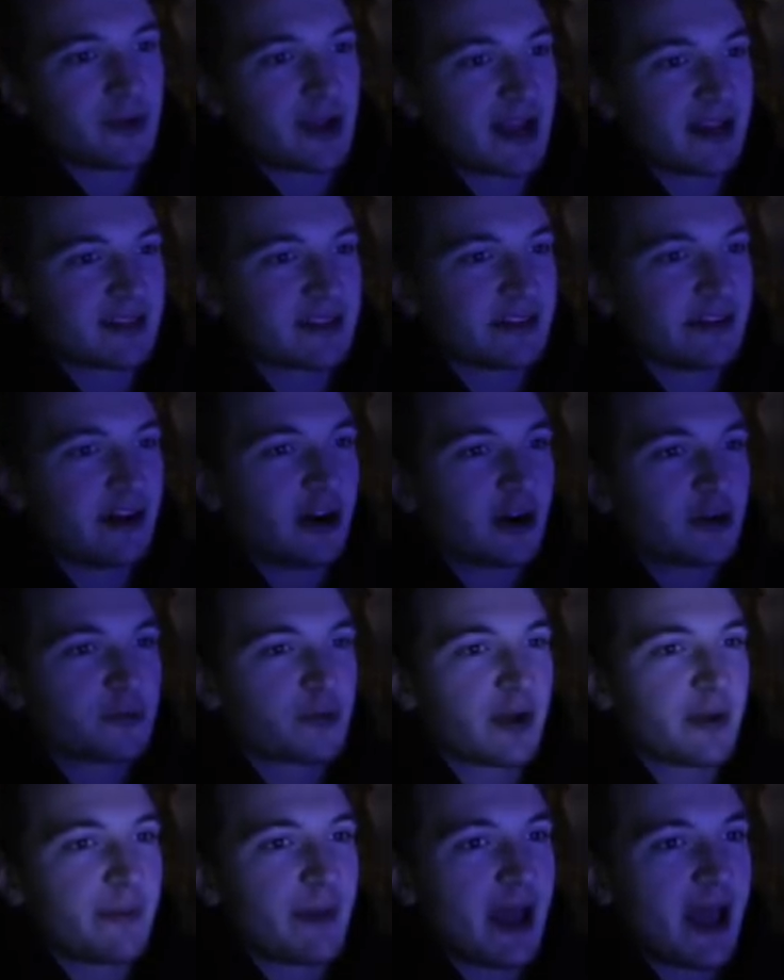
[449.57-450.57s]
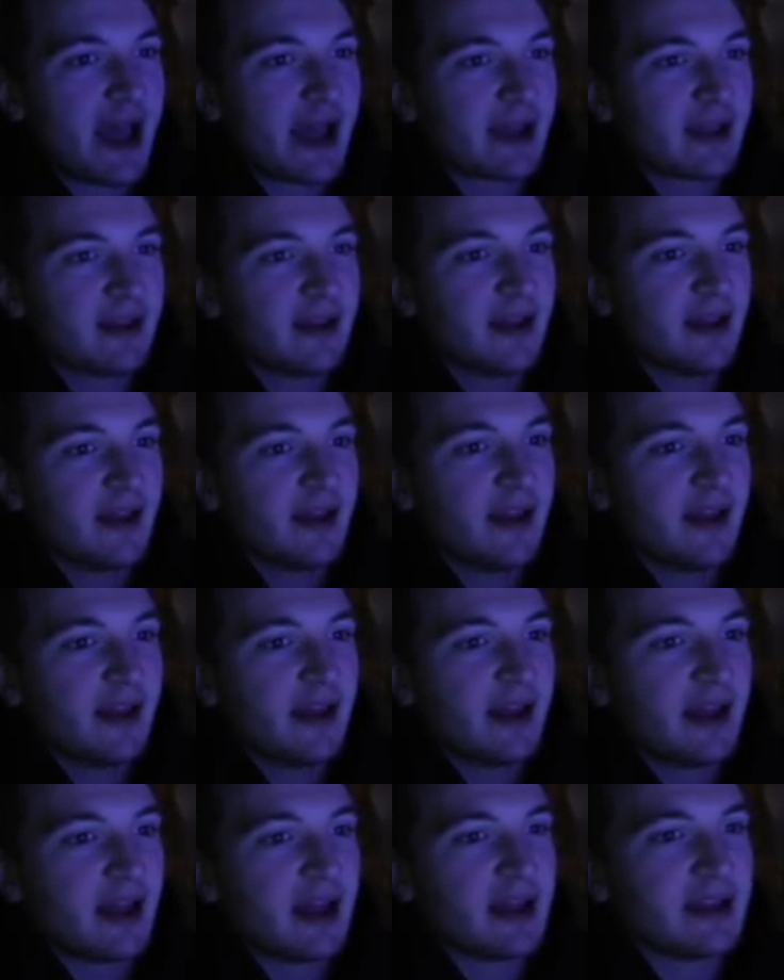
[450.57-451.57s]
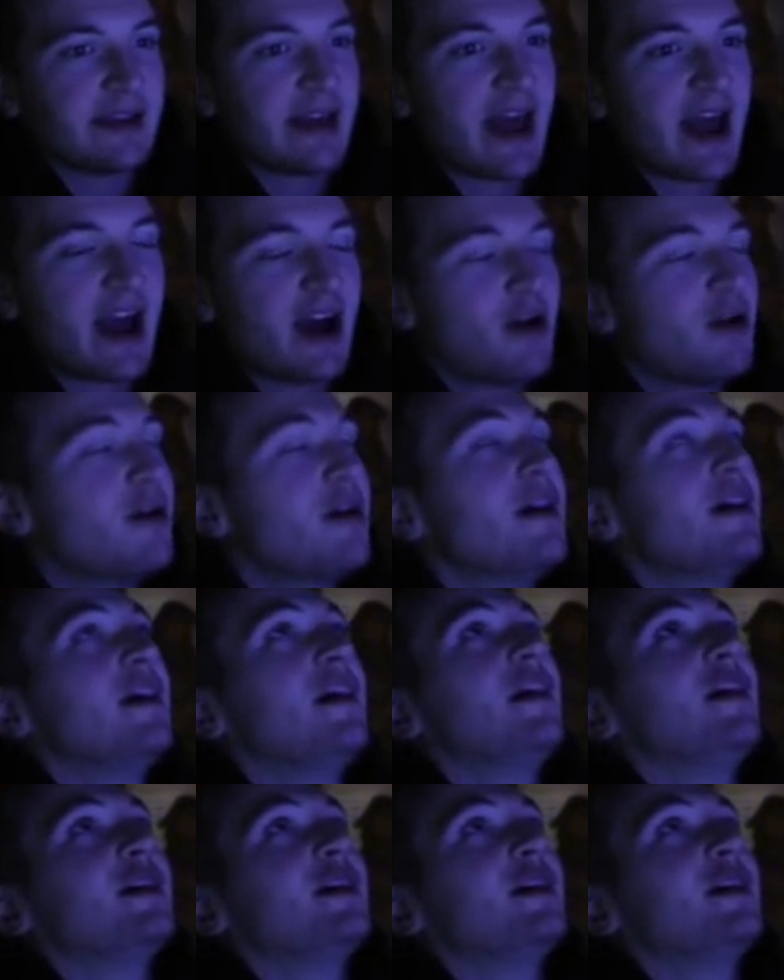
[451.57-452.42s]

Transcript: We got the hardware pack, and now